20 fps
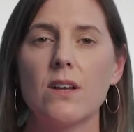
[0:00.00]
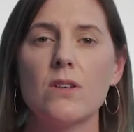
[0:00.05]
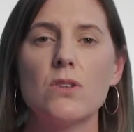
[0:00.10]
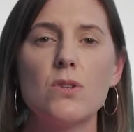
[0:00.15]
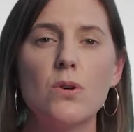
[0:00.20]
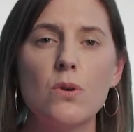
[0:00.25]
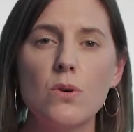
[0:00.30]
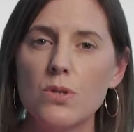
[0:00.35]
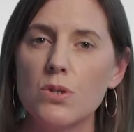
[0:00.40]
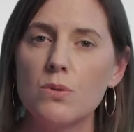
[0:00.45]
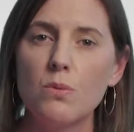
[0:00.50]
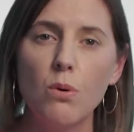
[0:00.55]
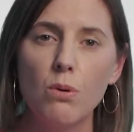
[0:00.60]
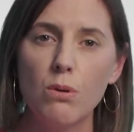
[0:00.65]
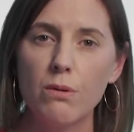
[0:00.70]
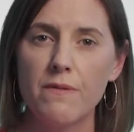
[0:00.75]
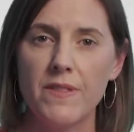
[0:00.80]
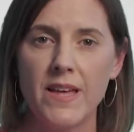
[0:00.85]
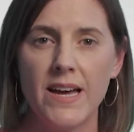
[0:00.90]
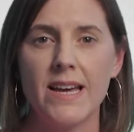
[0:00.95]
talk to
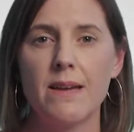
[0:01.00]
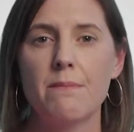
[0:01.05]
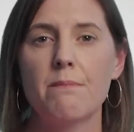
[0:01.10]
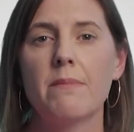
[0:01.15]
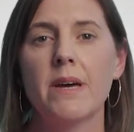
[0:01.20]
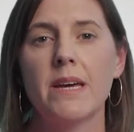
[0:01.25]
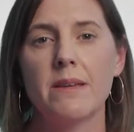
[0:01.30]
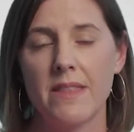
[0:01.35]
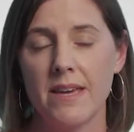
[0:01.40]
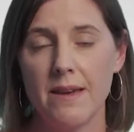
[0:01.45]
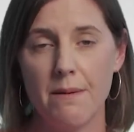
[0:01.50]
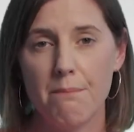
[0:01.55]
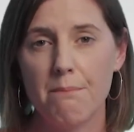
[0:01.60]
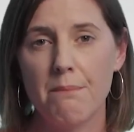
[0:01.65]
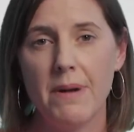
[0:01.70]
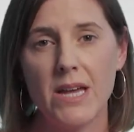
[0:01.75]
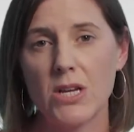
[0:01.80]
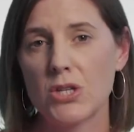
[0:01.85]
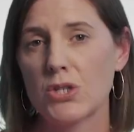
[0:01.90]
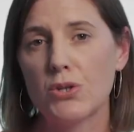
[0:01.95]
all of them,
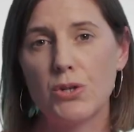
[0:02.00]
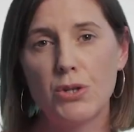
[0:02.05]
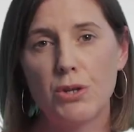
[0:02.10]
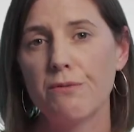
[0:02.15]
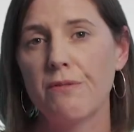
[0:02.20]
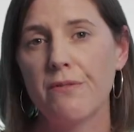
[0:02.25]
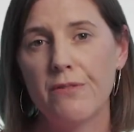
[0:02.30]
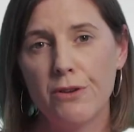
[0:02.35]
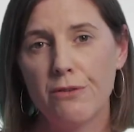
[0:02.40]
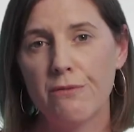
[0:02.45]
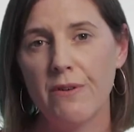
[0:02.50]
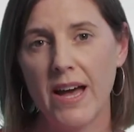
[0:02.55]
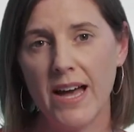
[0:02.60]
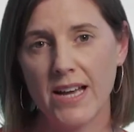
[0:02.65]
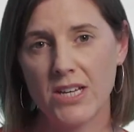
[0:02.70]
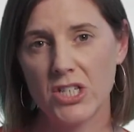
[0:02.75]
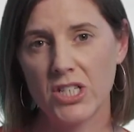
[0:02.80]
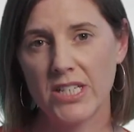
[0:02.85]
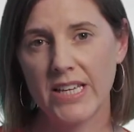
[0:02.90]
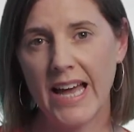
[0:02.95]
make sure you've
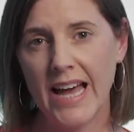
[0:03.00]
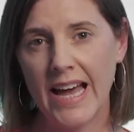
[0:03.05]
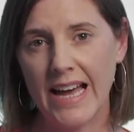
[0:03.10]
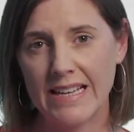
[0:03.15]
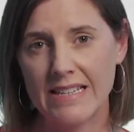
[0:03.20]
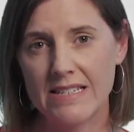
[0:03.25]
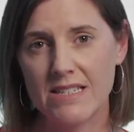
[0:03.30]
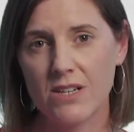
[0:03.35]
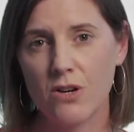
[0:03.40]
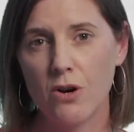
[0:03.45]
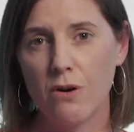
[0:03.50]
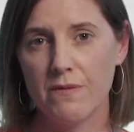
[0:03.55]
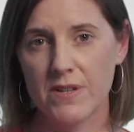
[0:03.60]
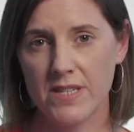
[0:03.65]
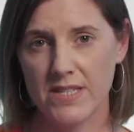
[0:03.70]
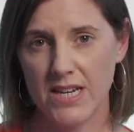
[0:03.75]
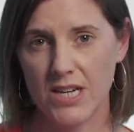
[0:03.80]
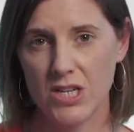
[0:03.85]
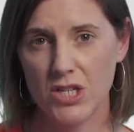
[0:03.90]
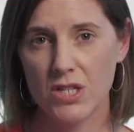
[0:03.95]
actually had
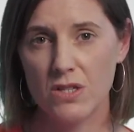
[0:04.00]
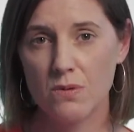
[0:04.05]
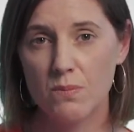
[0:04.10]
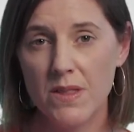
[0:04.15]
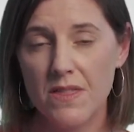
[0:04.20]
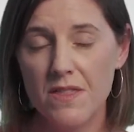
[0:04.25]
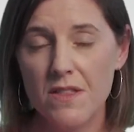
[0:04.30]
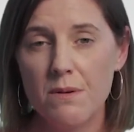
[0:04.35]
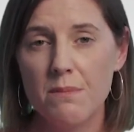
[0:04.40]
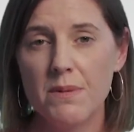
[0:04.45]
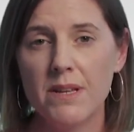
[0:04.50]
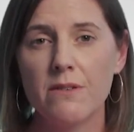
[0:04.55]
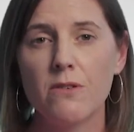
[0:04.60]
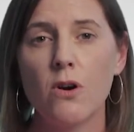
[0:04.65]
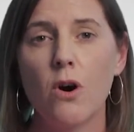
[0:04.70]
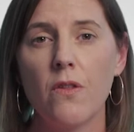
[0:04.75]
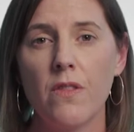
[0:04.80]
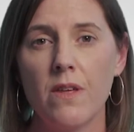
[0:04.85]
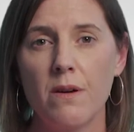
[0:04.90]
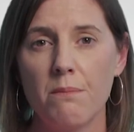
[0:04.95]
conversations with them and you've
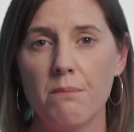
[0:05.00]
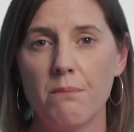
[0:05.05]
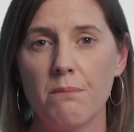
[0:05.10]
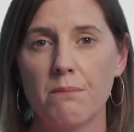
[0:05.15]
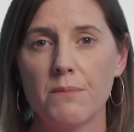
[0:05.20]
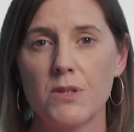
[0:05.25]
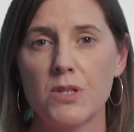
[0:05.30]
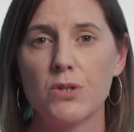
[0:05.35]
got them